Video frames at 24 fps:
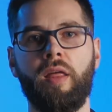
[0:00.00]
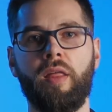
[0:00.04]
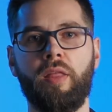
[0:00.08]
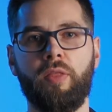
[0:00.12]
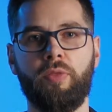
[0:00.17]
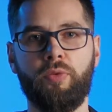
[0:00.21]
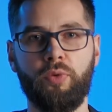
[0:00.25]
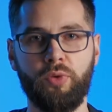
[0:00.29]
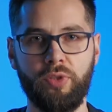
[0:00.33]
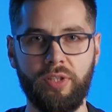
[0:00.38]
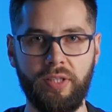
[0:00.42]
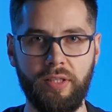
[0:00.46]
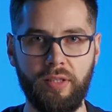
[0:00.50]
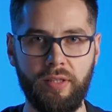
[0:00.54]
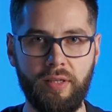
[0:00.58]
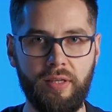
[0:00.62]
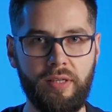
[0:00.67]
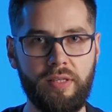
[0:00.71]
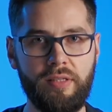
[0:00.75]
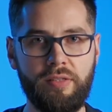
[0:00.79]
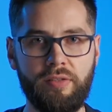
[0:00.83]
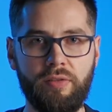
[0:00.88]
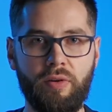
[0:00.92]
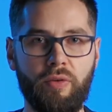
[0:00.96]
Through the
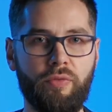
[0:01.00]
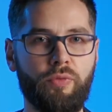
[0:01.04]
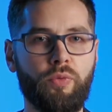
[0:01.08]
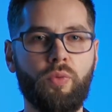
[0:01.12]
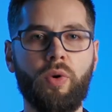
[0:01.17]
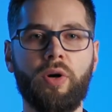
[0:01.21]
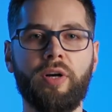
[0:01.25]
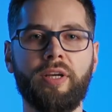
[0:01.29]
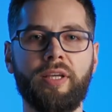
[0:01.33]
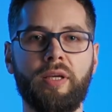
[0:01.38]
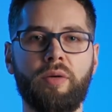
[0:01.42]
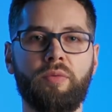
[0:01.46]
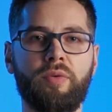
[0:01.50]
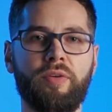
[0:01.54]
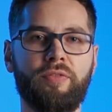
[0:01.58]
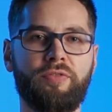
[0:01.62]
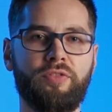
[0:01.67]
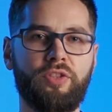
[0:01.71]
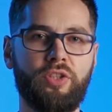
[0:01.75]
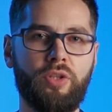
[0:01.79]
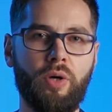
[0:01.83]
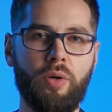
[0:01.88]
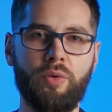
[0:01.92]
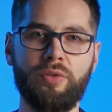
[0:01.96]
years of working
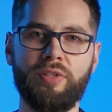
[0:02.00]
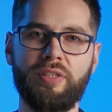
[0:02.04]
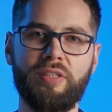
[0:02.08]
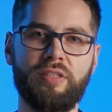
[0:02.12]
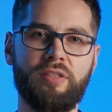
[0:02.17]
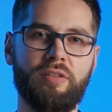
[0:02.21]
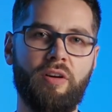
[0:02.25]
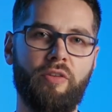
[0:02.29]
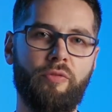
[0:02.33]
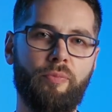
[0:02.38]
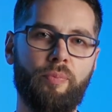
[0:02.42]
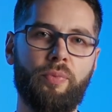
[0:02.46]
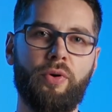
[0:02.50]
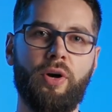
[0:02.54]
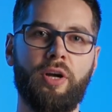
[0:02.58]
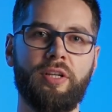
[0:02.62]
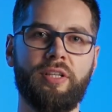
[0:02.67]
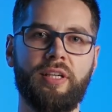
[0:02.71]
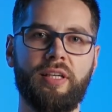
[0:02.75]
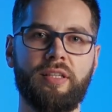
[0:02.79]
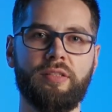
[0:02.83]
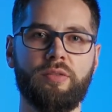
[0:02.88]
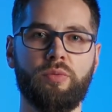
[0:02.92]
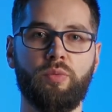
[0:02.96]
with dozens of
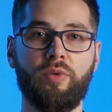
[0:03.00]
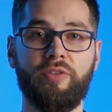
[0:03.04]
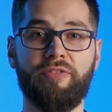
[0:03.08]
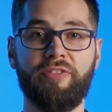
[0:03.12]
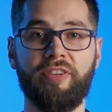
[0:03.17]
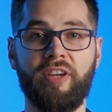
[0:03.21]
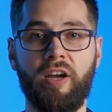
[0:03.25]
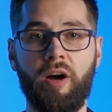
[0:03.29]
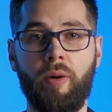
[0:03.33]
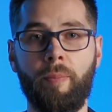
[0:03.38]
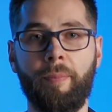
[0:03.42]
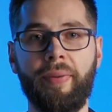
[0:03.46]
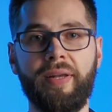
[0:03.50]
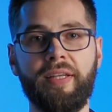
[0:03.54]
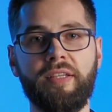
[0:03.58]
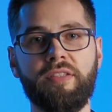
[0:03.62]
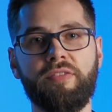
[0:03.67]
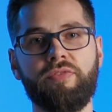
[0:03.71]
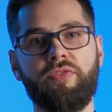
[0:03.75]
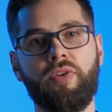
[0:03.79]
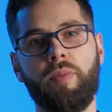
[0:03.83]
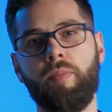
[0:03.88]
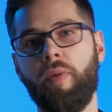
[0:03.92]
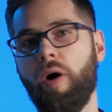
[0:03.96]
projects with companies
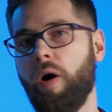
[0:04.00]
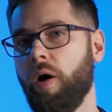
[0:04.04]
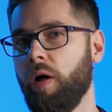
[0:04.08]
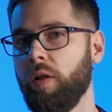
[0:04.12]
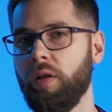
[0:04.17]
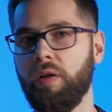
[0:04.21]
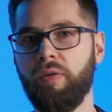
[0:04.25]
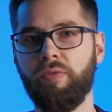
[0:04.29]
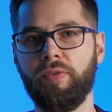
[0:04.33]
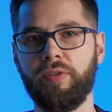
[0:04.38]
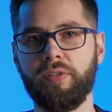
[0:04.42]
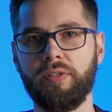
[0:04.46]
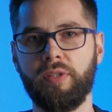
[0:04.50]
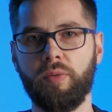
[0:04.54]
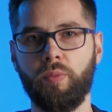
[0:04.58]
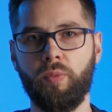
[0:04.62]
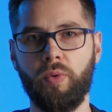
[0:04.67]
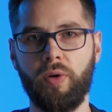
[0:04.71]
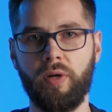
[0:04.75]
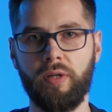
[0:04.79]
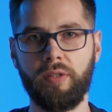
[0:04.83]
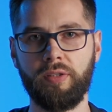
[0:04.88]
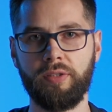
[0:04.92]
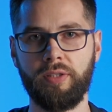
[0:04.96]
from all over the
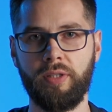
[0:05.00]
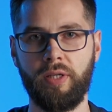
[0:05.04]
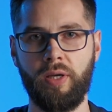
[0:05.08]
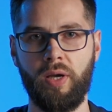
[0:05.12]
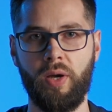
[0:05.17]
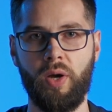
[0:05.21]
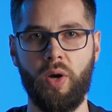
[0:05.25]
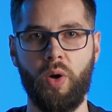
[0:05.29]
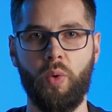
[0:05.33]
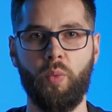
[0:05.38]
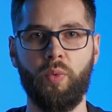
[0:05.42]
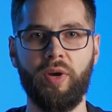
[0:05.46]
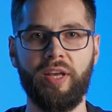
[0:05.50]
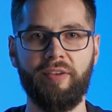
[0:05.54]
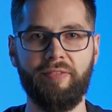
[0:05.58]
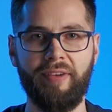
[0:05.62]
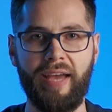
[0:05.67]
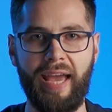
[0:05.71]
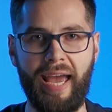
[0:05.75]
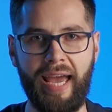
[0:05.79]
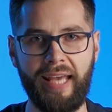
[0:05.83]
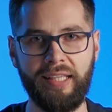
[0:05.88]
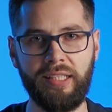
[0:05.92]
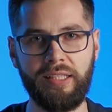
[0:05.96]
world, we have
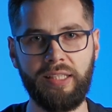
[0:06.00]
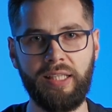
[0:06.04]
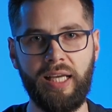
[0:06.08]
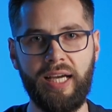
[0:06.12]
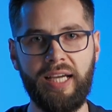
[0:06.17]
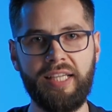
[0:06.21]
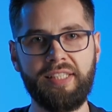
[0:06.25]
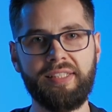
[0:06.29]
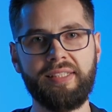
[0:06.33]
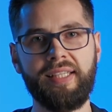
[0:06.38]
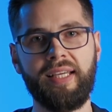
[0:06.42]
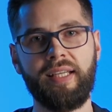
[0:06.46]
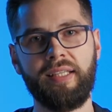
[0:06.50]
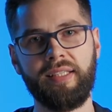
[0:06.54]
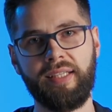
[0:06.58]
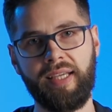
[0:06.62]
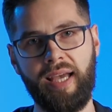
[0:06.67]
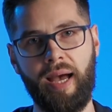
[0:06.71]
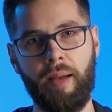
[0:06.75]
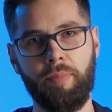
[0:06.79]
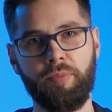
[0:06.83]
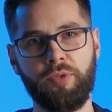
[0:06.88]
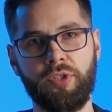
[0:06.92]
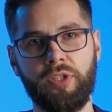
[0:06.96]
analyzed and
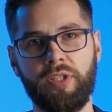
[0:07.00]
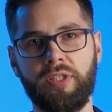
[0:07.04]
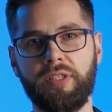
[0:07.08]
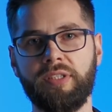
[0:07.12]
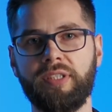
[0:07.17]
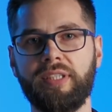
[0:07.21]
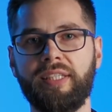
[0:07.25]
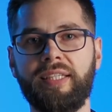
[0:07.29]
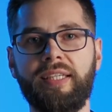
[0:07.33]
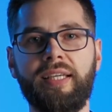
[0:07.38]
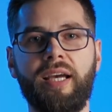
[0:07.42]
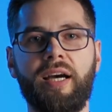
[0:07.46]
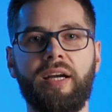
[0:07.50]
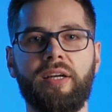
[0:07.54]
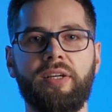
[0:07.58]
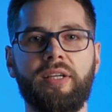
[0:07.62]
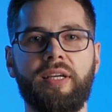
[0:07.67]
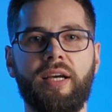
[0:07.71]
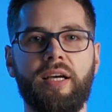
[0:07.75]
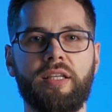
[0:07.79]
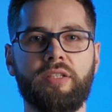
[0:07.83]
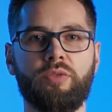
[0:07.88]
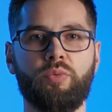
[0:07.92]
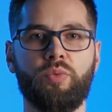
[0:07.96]
captured key
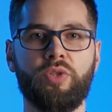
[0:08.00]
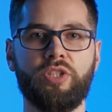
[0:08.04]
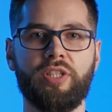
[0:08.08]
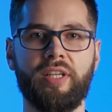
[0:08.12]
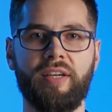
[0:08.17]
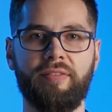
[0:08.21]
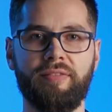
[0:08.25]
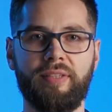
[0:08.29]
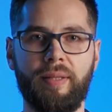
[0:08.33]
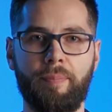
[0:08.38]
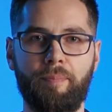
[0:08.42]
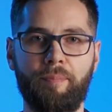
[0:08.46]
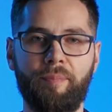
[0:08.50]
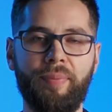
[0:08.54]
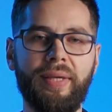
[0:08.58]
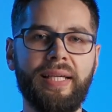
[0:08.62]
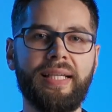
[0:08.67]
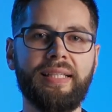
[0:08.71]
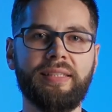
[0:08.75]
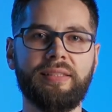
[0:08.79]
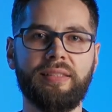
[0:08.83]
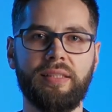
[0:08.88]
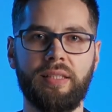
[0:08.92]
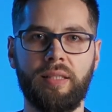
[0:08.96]
areas which have the
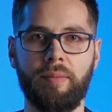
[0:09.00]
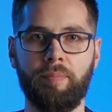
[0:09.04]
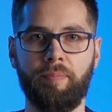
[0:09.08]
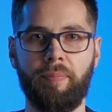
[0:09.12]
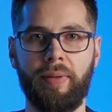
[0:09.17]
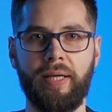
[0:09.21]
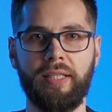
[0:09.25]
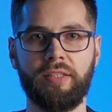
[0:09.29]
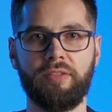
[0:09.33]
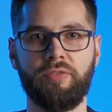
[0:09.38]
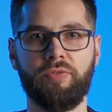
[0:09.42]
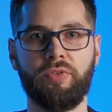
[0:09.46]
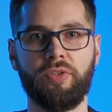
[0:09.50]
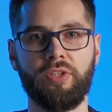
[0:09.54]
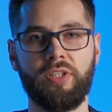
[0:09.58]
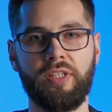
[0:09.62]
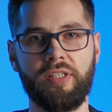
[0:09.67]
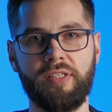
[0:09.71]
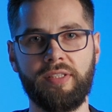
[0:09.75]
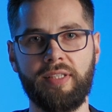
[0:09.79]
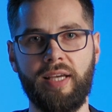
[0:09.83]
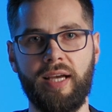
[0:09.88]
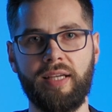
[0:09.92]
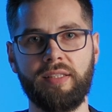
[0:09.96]
biggest impact for the
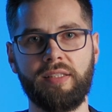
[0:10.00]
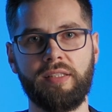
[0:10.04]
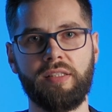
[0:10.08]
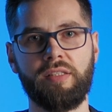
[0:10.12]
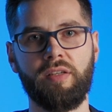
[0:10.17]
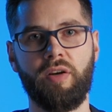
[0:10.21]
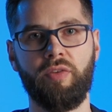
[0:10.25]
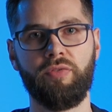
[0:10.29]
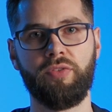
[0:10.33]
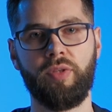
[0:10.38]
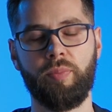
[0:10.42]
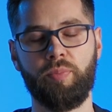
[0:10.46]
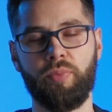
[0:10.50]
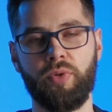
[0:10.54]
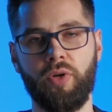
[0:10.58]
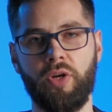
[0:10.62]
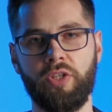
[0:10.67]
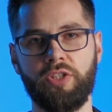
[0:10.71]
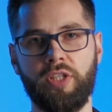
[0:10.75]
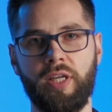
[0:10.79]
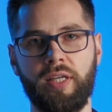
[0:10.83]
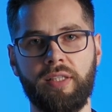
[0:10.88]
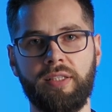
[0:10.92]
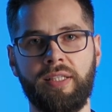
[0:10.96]
success of the
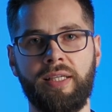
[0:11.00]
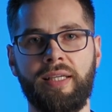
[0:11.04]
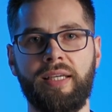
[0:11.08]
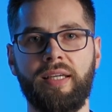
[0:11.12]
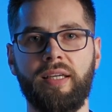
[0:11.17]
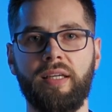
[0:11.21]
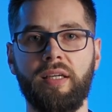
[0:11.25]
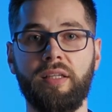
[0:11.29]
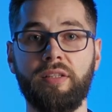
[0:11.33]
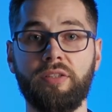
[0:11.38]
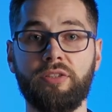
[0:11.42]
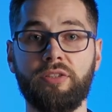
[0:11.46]
project in